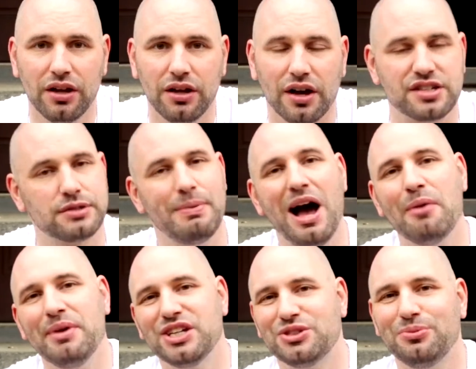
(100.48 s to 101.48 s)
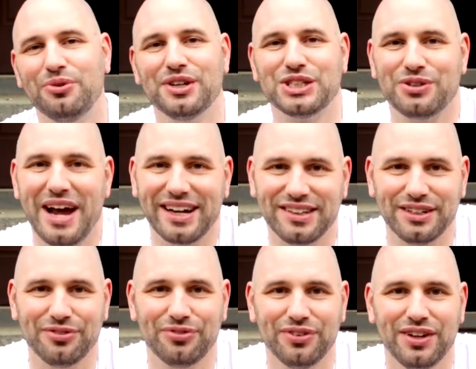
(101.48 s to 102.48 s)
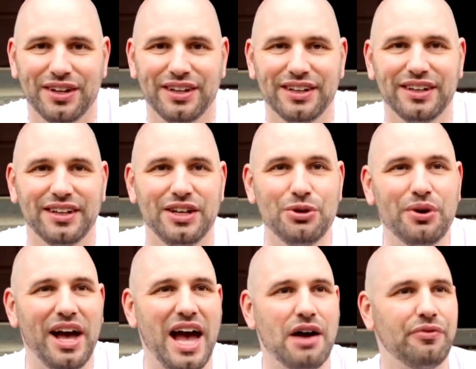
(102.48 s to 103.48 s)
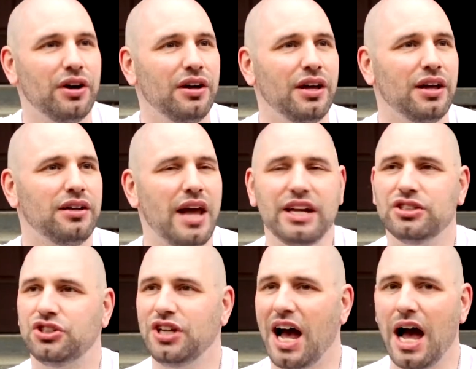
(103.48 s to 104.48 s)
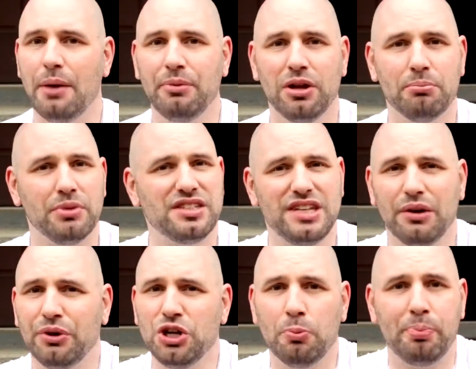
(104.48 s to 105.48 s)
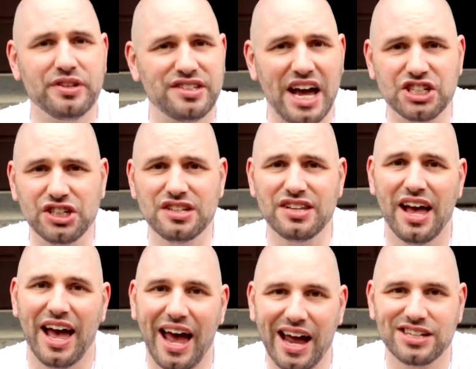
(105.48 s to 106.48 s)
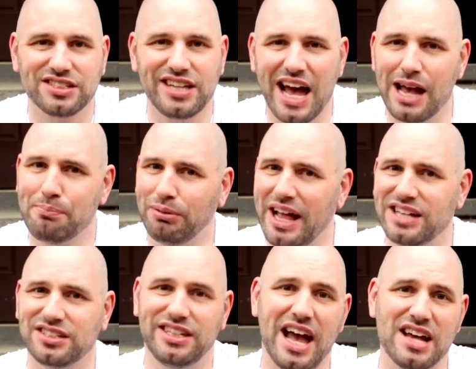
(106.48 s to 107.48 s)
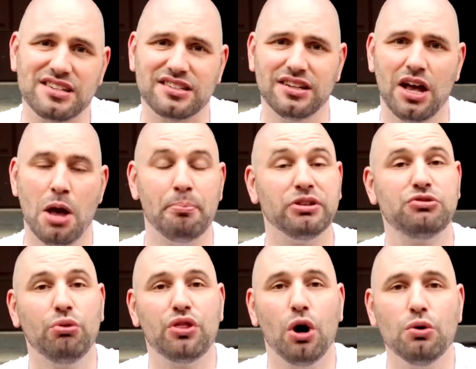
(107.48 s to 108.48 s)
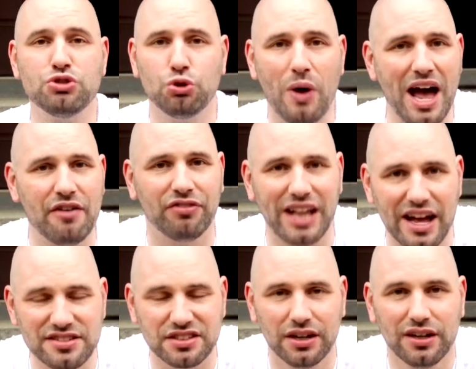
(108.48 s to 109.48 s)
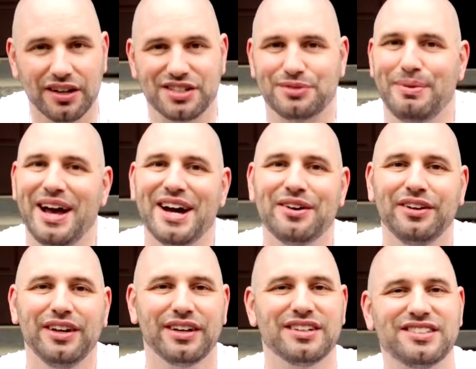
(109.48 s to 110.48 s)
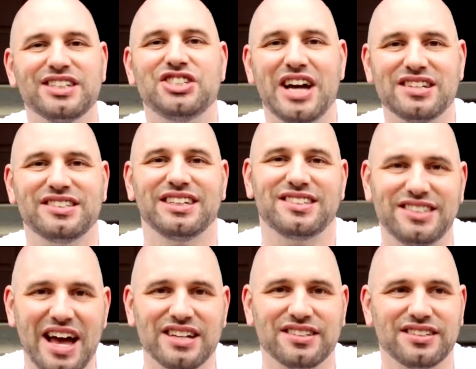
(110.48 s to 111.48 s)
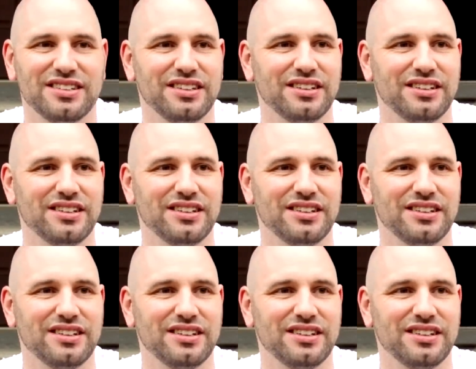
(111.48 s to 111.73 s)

A smile makes you more attractive. You can have a nice job, material possessions, hashtag blessed, yes. But to those who have less, a smile can suggest success.